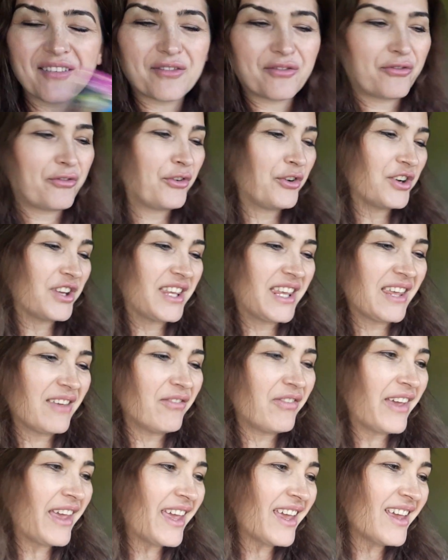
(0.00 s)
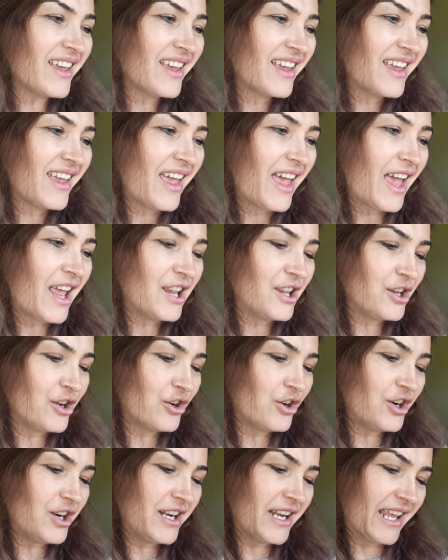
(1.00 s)
forgiving and
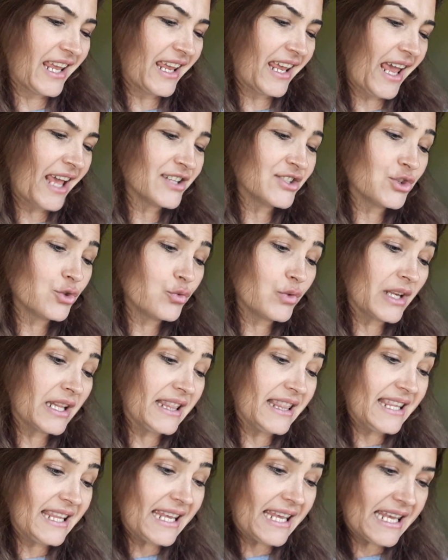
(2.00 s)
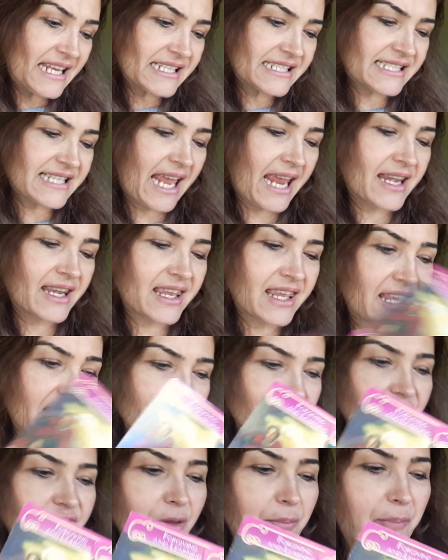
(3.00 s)
learning as you release and
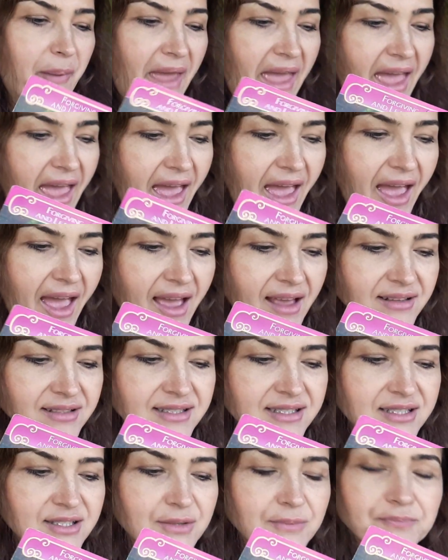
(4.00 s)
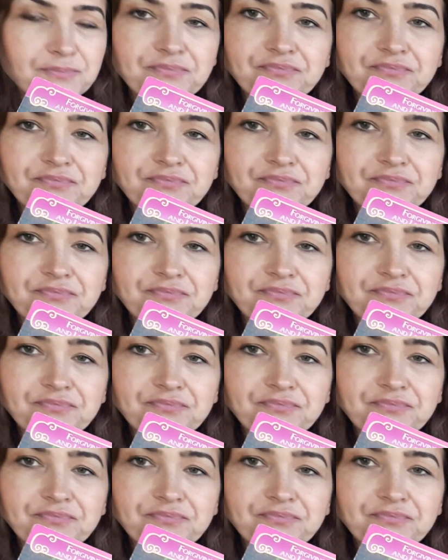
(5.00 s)
heal the past.